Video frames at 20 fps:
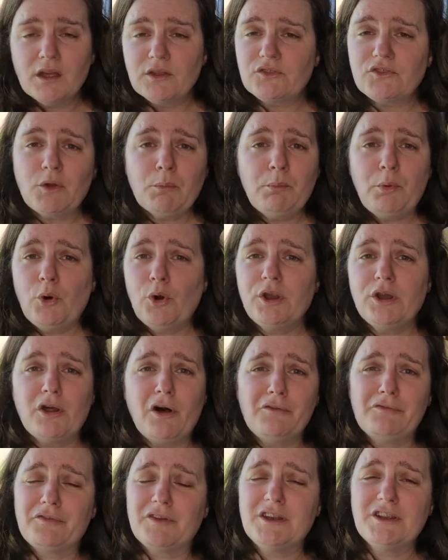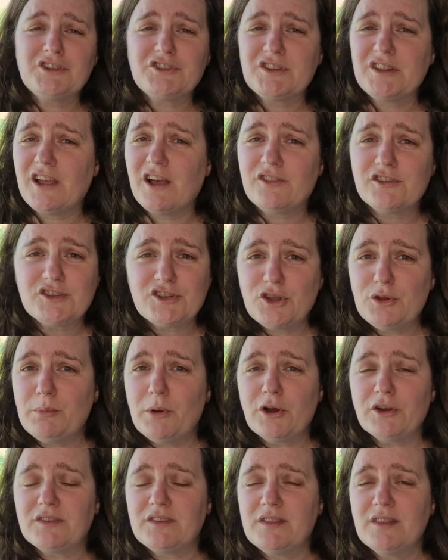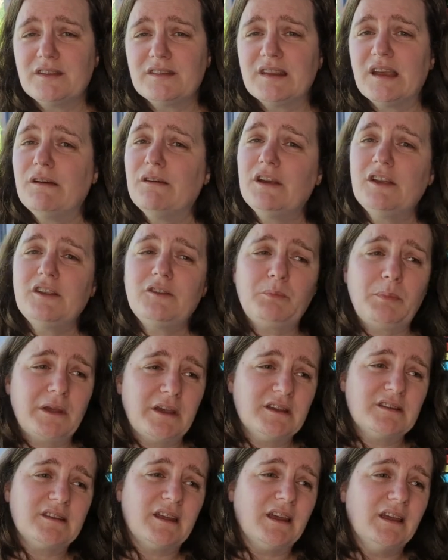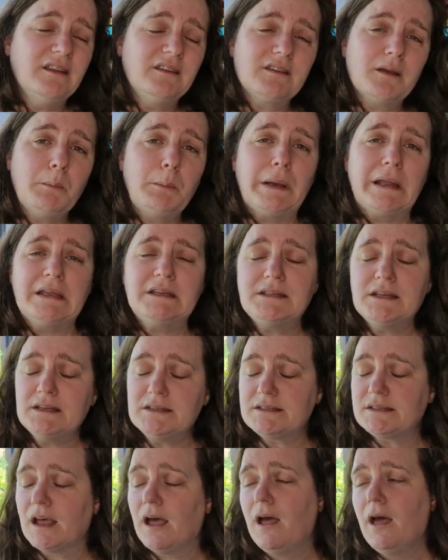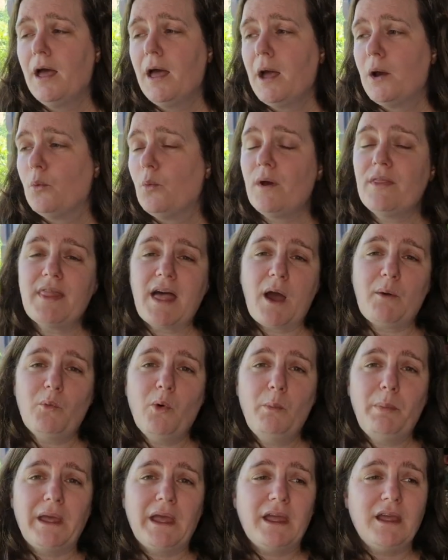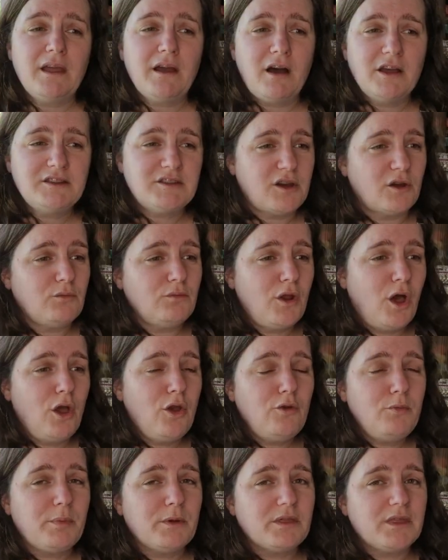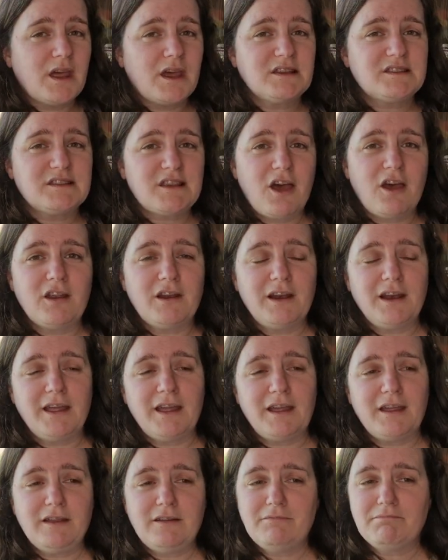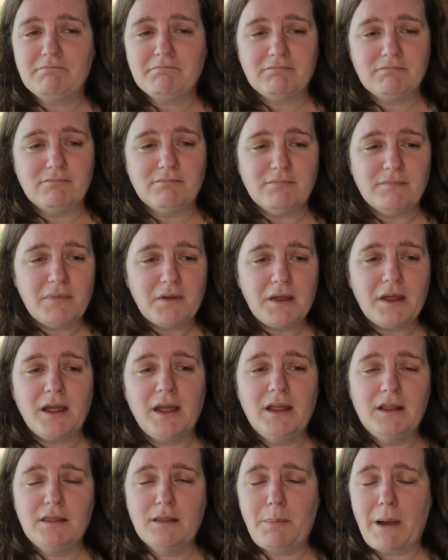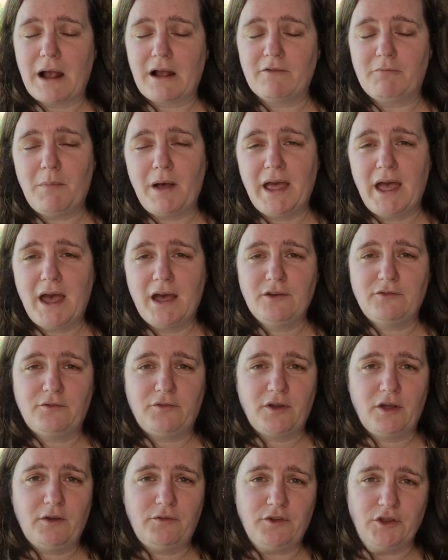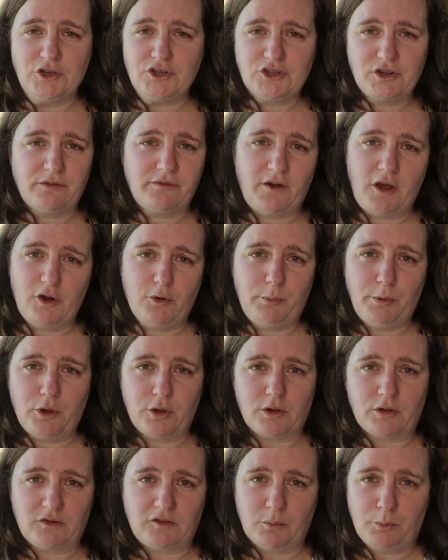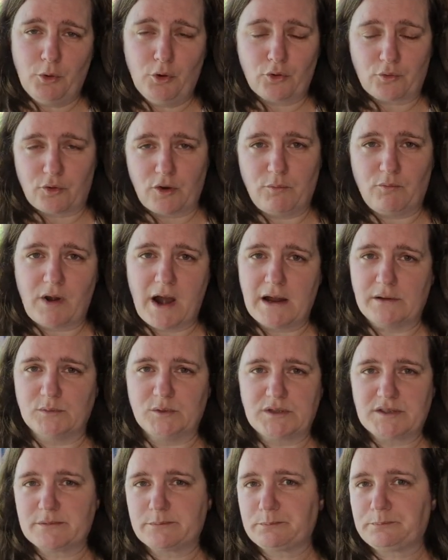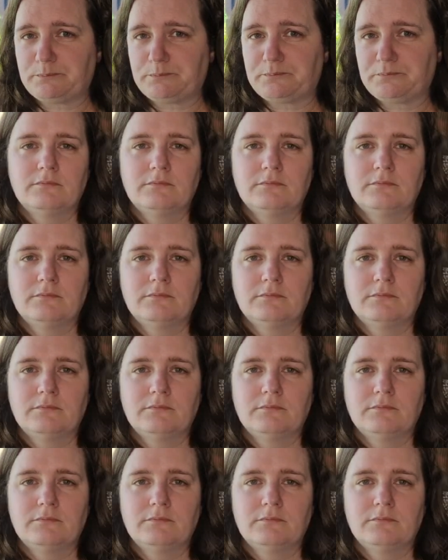at some point I'll finish the other two books in the series because it is completed. When that will be, I don't know, but they're certainly in the back of my head for future final book support group rounds.